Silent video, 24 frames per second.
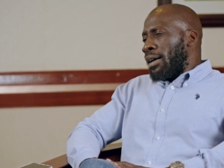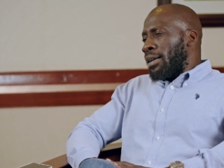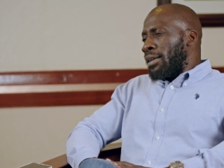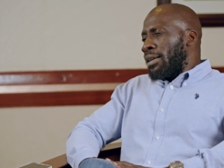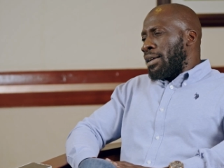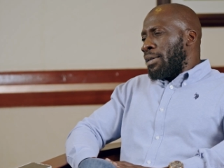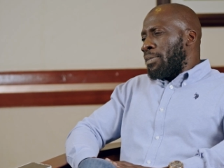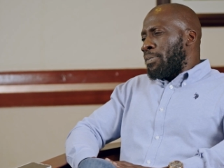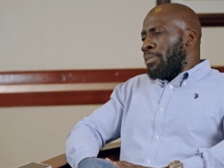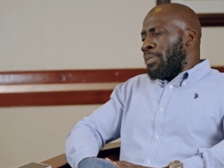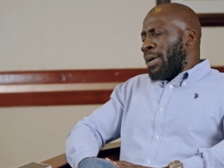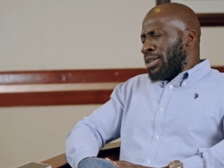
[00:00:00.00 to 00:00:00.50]

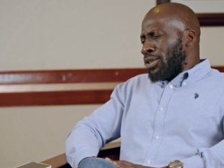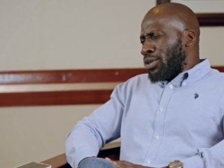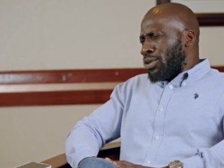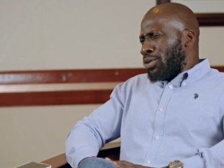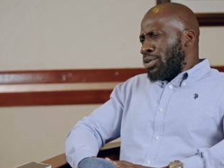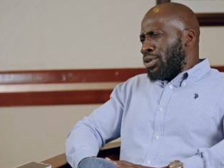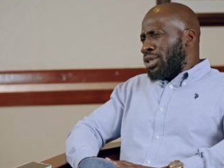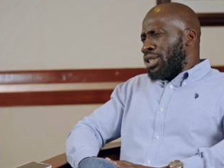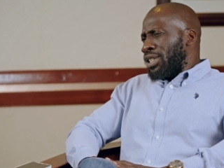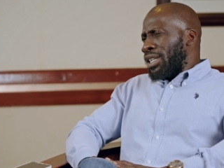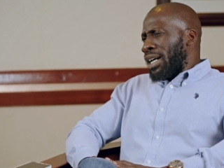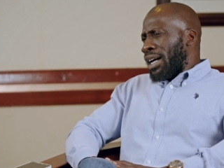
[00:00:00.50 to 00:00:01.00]
The
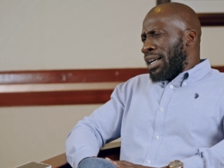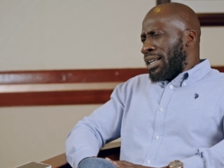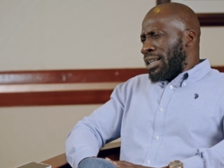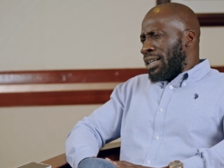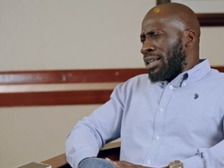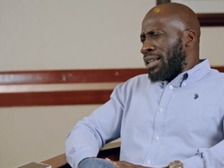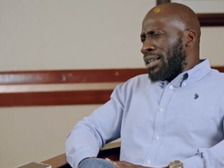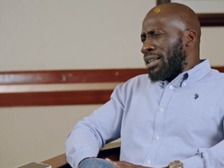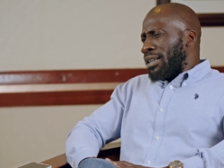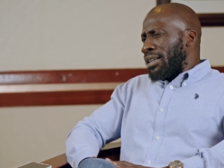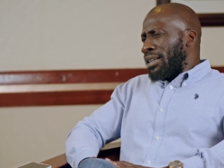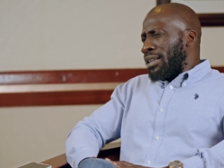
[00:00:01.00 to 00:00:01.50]
personal
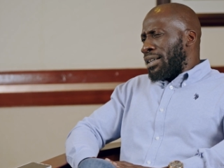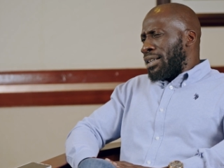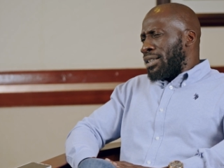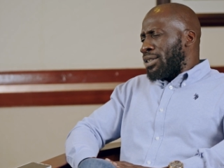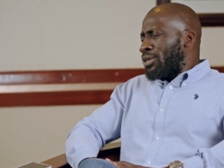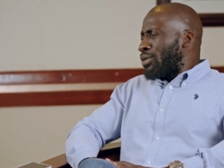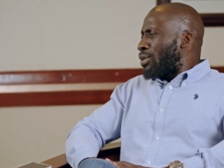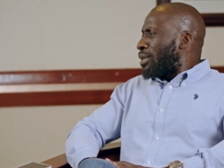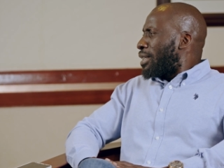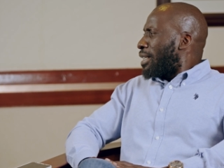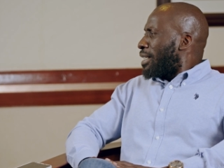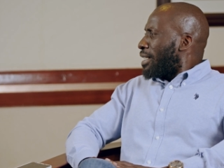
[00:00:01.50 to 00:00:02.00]
journey
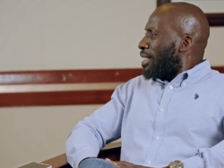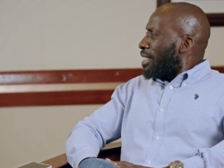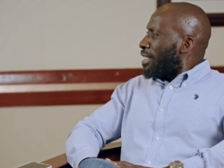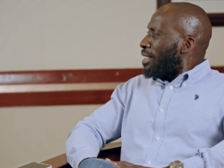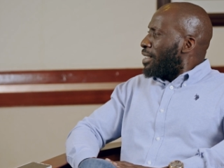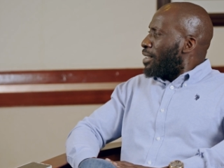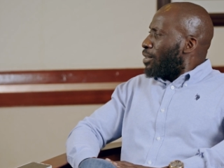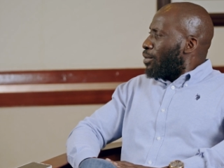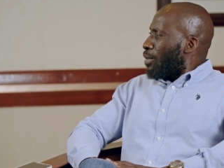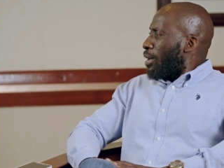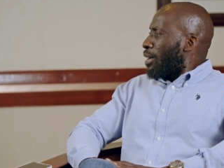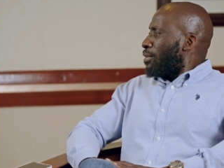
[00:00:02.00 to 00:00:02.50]
is not an
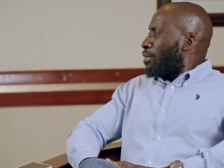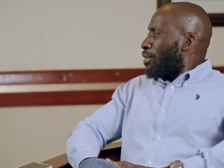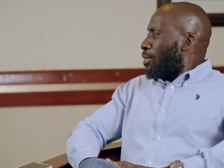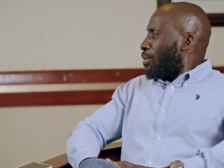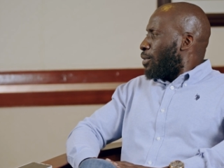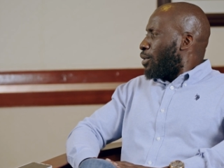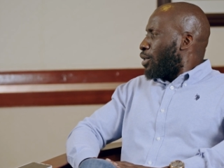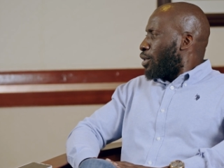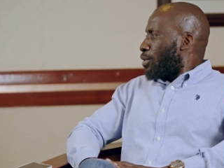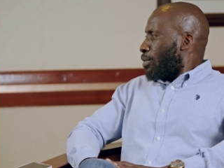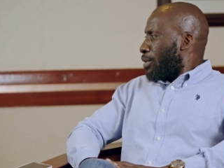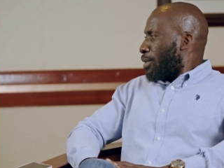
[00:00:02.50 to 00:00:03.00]
easy one for
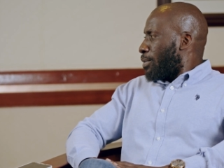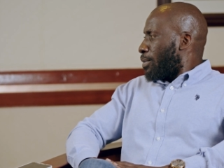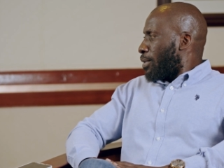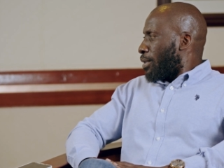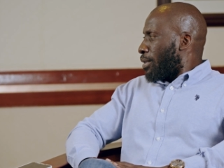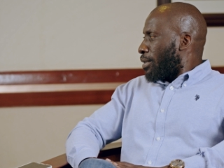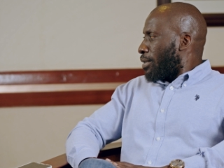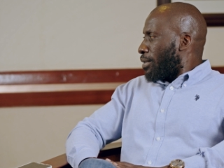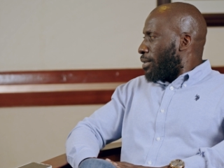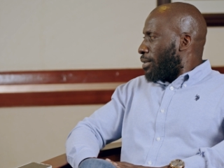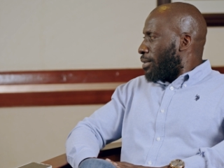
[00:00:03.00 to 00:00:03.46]
most people.